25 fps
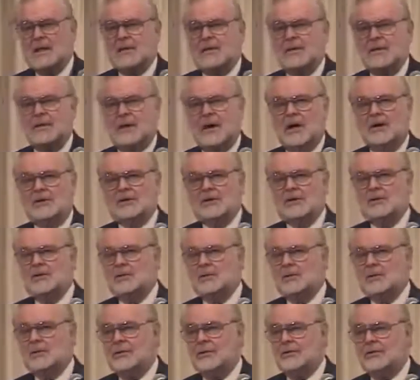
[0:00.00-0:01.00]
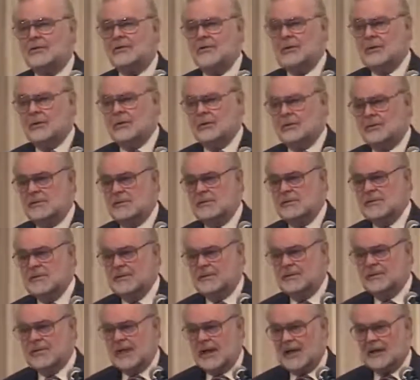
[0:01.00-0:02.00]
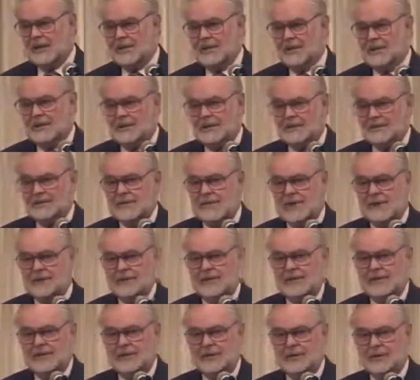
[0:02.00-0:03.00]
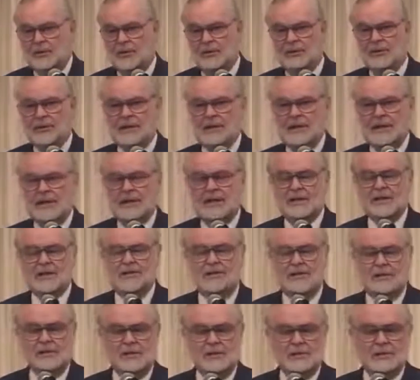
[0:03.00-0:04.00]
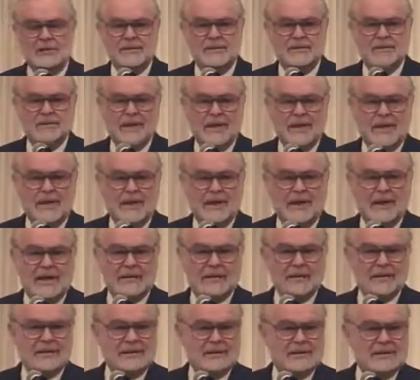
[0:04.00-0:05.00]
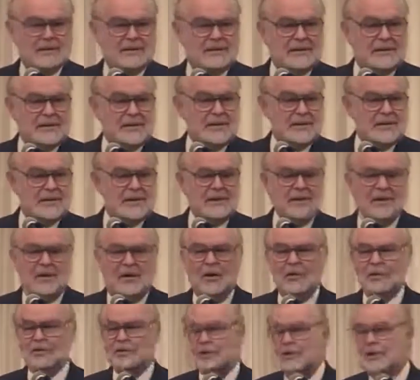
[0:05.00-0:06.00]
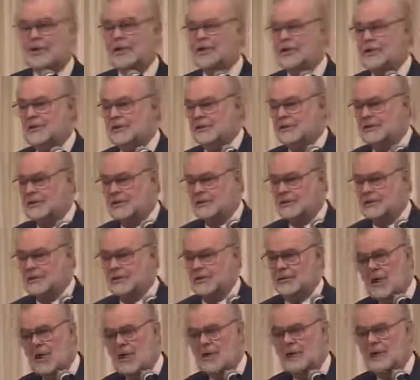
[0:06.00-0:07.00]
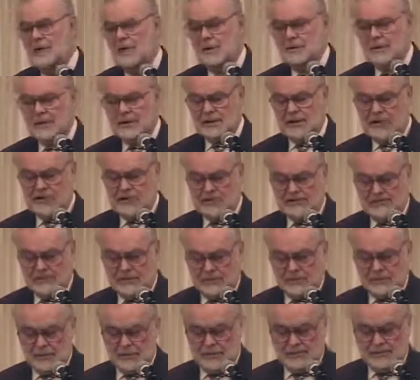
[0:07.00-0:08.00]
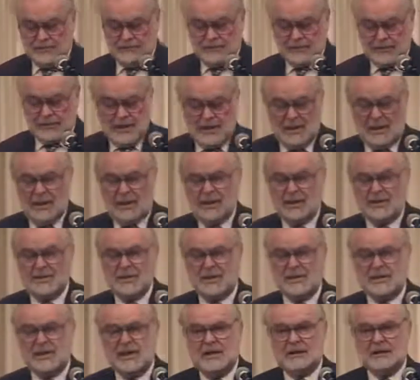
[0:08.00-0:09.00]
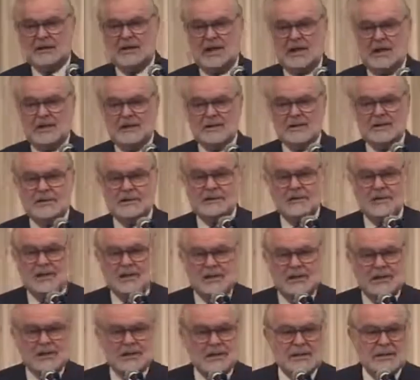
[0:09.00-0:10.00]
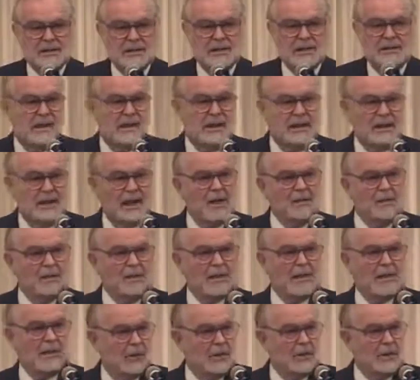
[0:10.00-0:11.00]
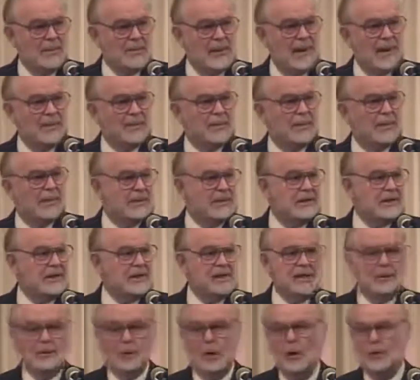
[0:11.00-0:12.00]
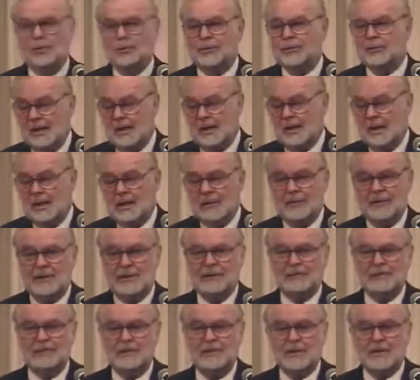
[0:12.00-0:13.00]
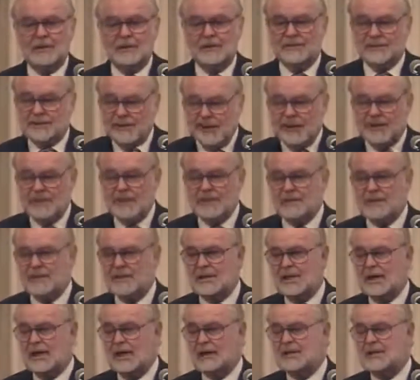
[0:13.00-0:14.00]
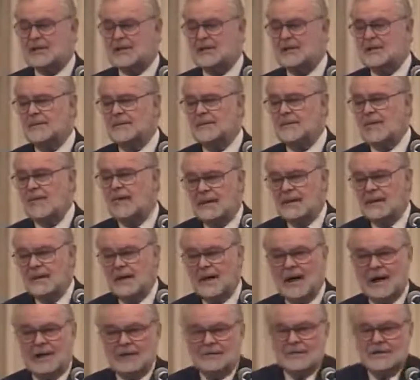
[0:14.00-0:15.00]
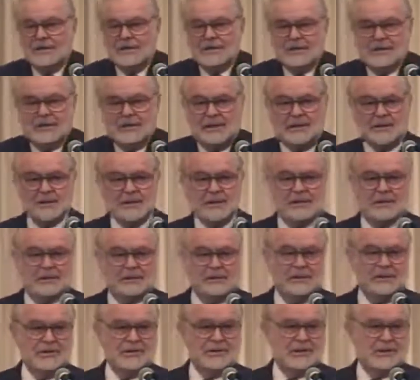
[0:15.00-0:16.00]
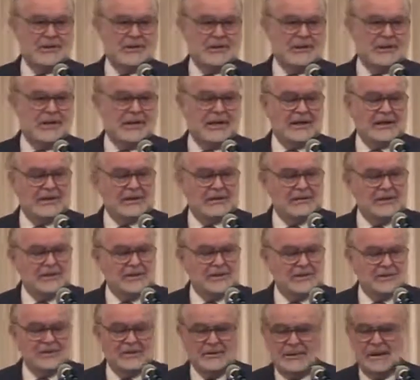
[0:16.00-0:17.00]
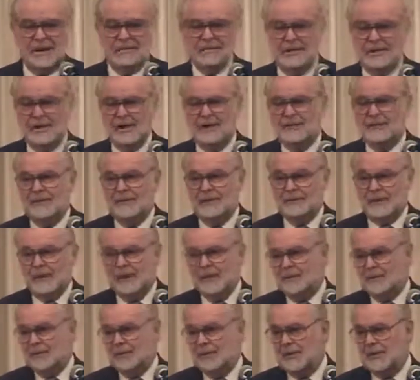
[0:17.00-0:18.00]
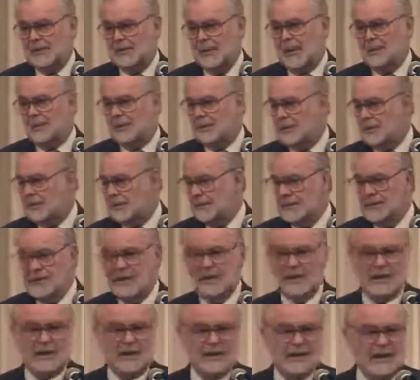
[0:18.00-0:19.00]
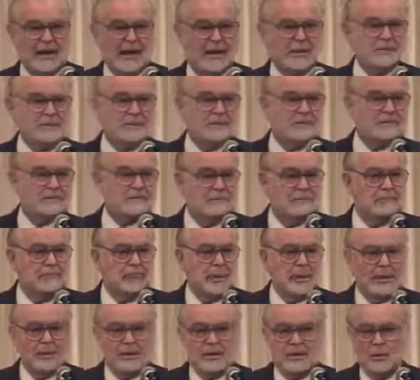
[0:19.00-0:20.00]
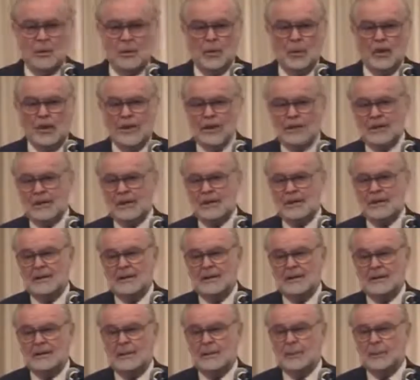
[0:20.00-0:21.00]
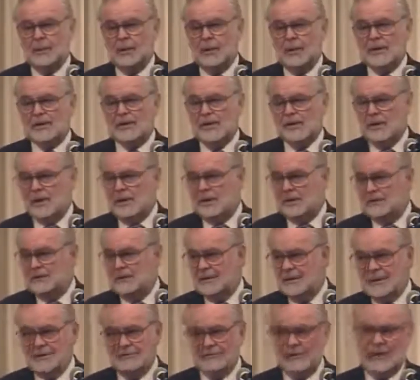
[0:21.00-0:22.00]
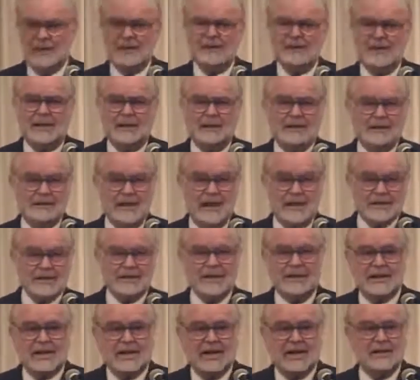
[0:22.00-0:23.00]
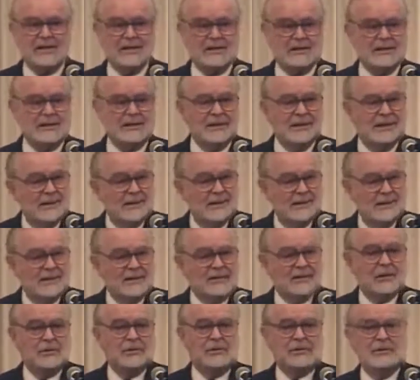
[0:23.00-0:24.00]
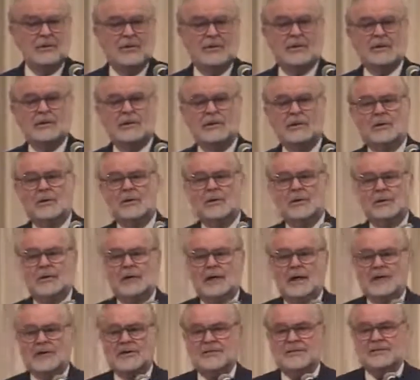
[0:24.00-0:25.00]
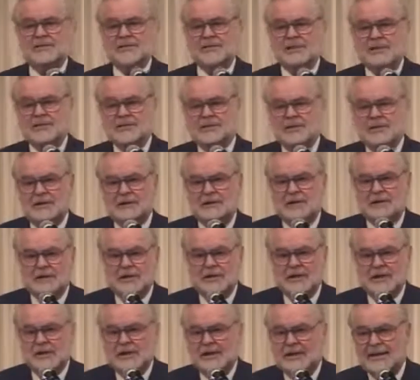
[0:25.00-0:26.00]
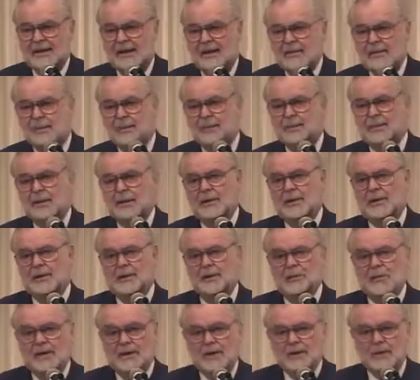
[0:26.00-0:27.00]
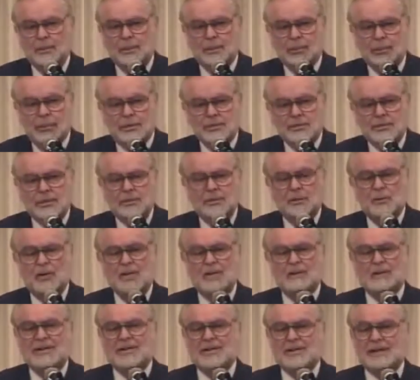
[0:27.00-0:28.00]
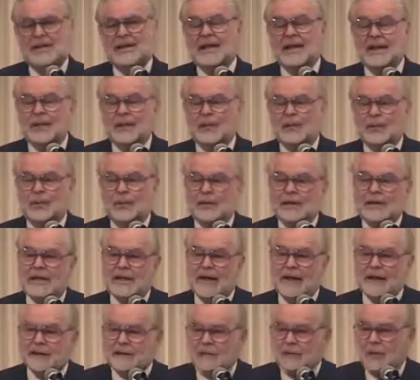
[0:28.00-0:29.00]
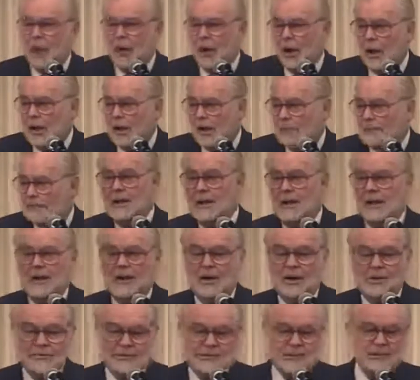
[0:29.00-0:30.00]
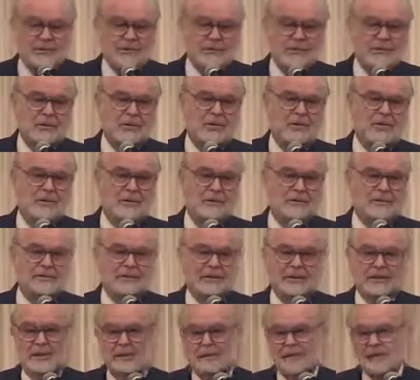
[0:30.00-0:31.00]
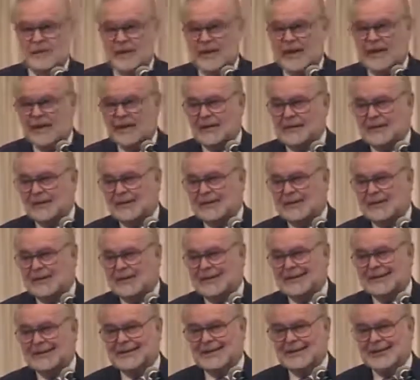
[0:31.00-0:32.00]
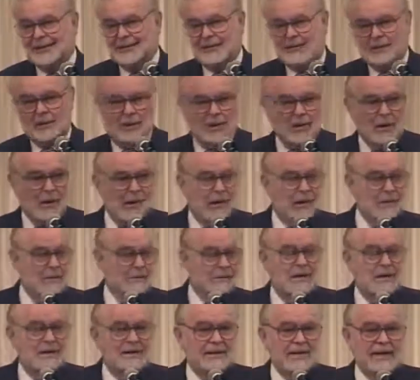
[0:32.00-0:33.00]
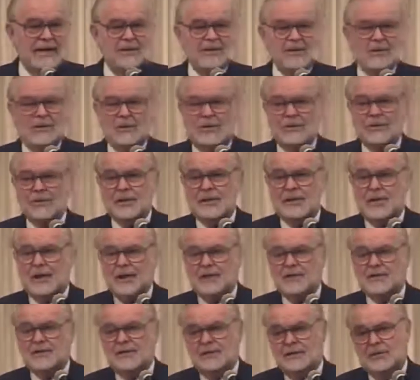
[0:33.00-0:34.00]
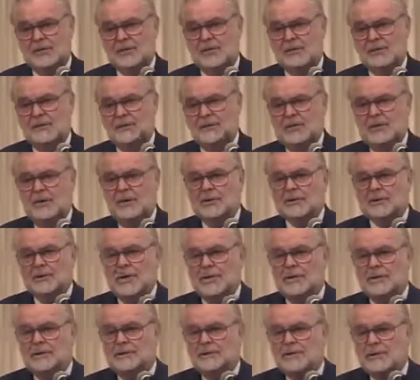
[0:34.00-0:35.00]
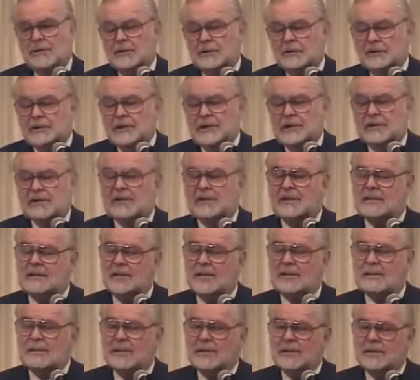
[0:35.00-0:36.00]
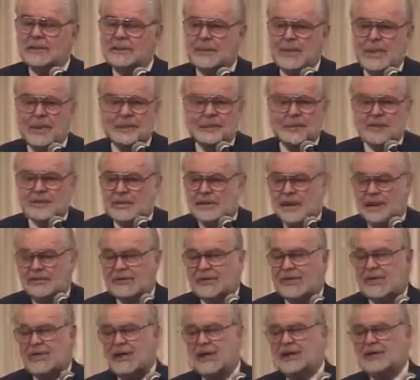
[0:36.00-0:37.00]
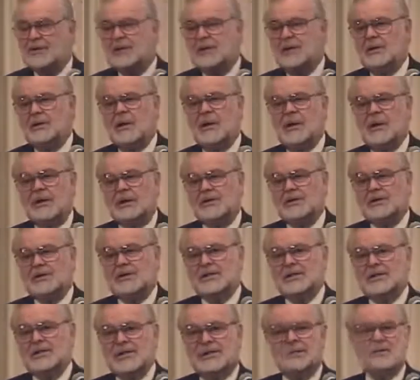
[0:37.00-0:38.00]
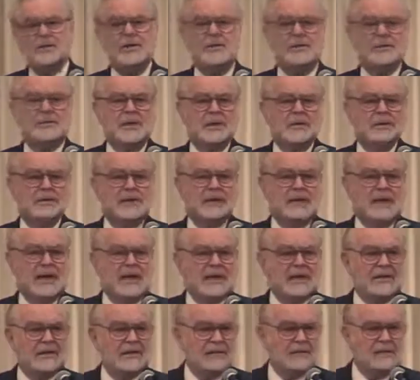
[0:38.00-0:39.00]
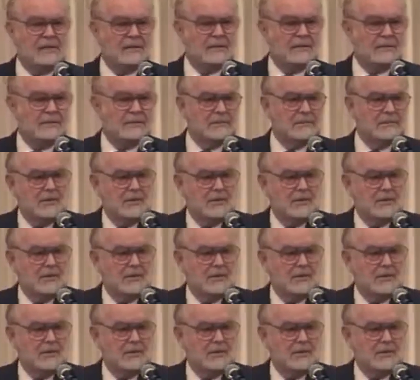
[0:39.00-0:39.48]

There are two views of cancer out there, the orthodox view and the alternative view. The orthodox view is that cancer is a lump or a bump. It is a growth. And therefore, if that is the cancer, obviously the solution to cancer is to get rid of the lump or the bump. Cut it out, burn it away, or poison it. Get rid of it. That's the cancer. And so you go to the orthodox physician and they'll cut it out or burn it away or poison it away and they'll say, we got it all. Often, as you know, however, it comes back, so they didn't get it all. That's the orthodox view. The alternative view is that the lump or the bump is not the cancer at all. It's the symptom of the cancer.